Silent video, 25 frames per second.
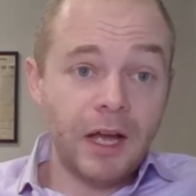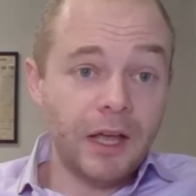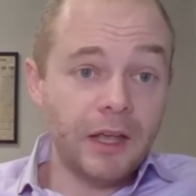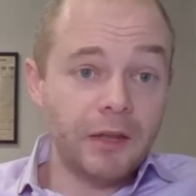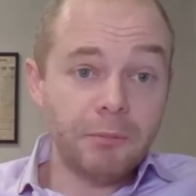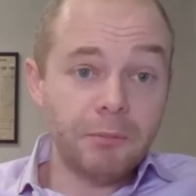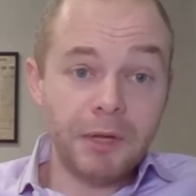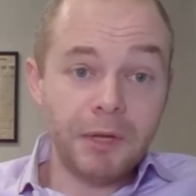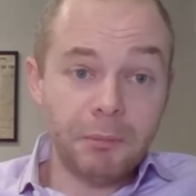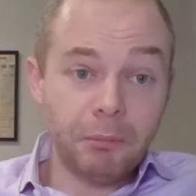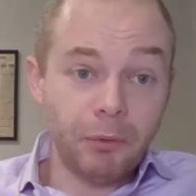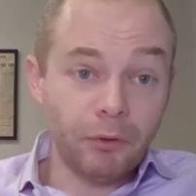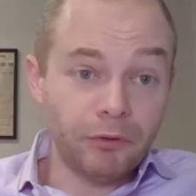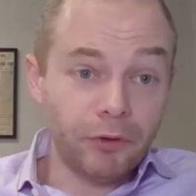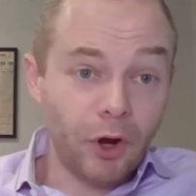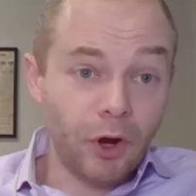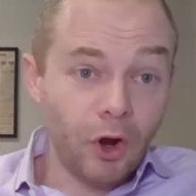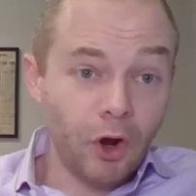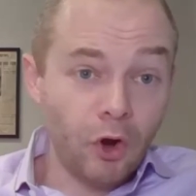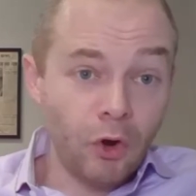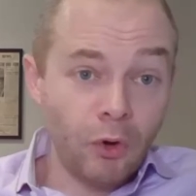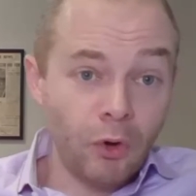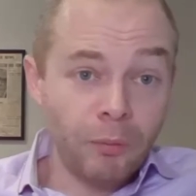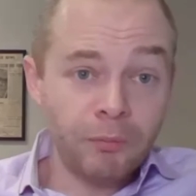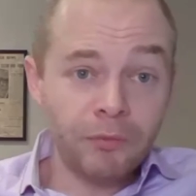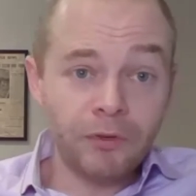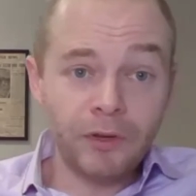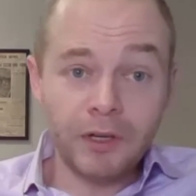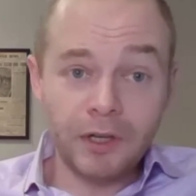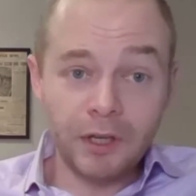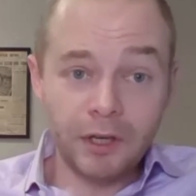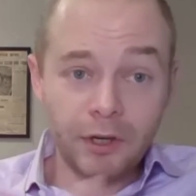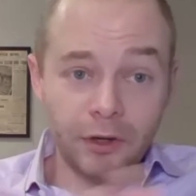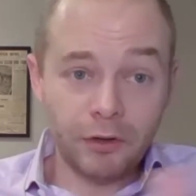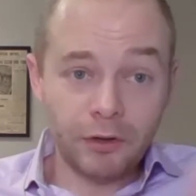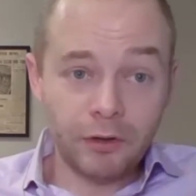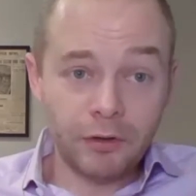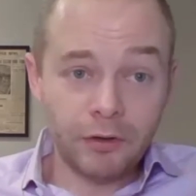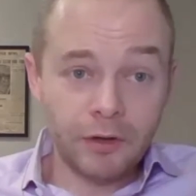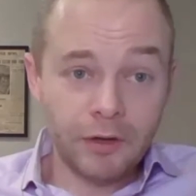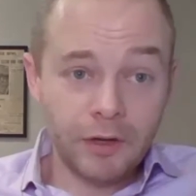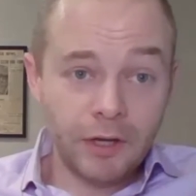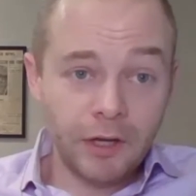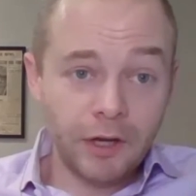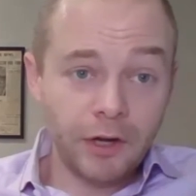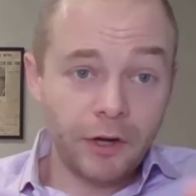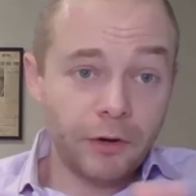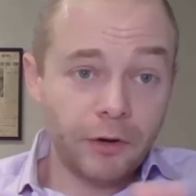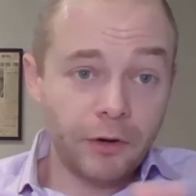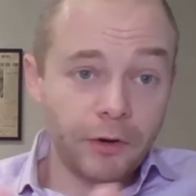in people's homes and here
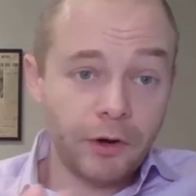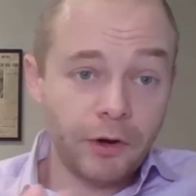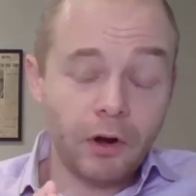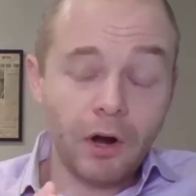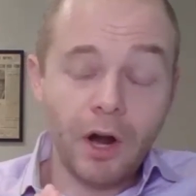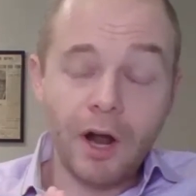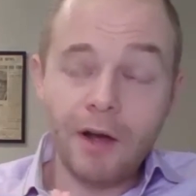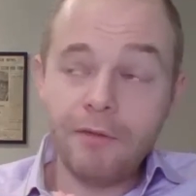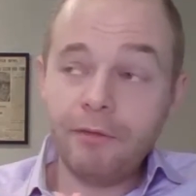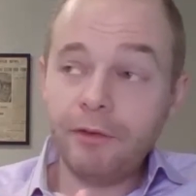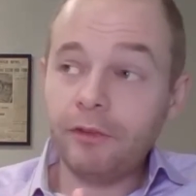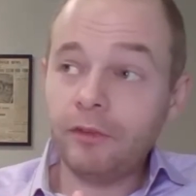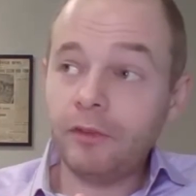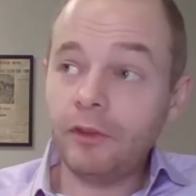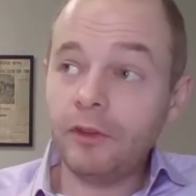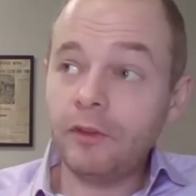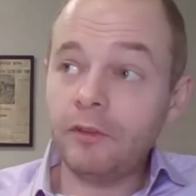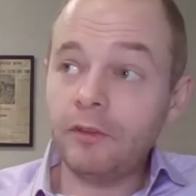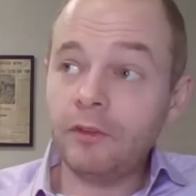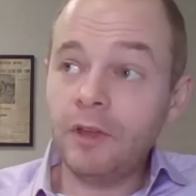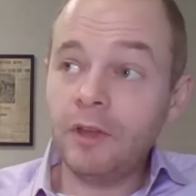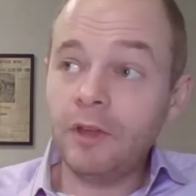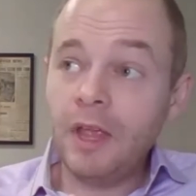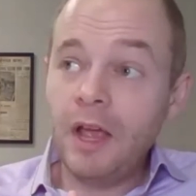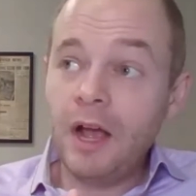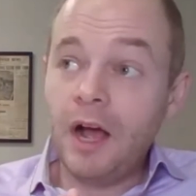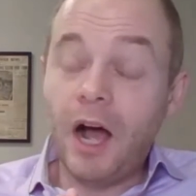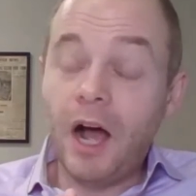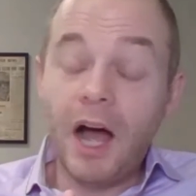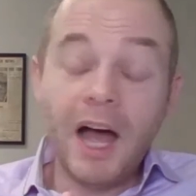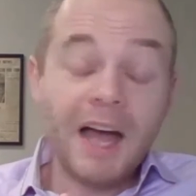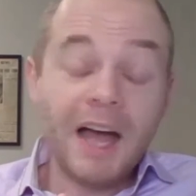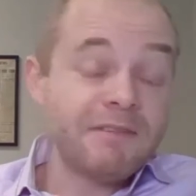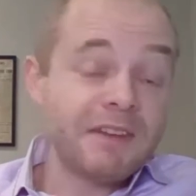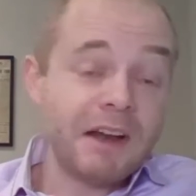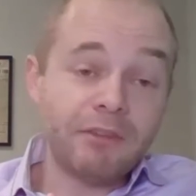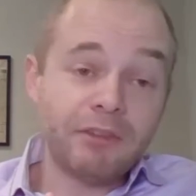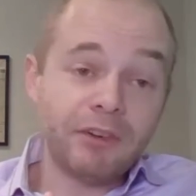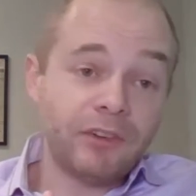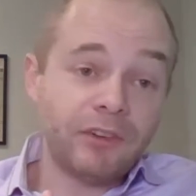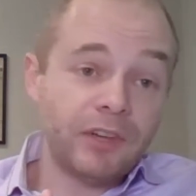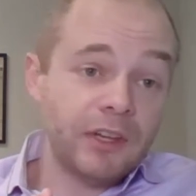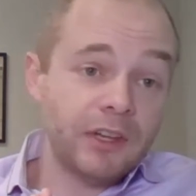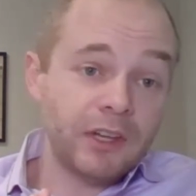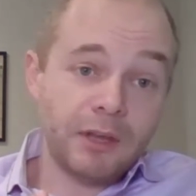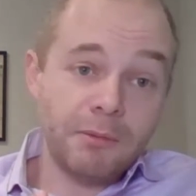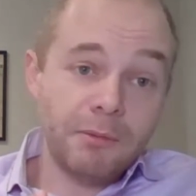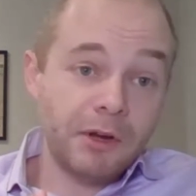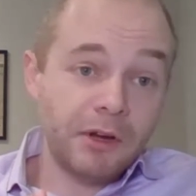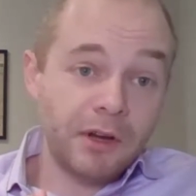at our offices. I've never
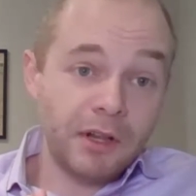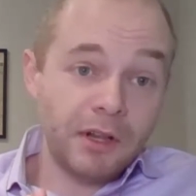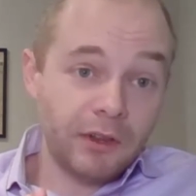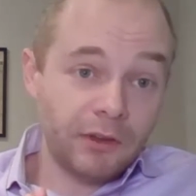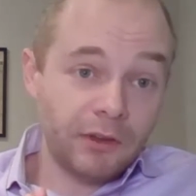seen the community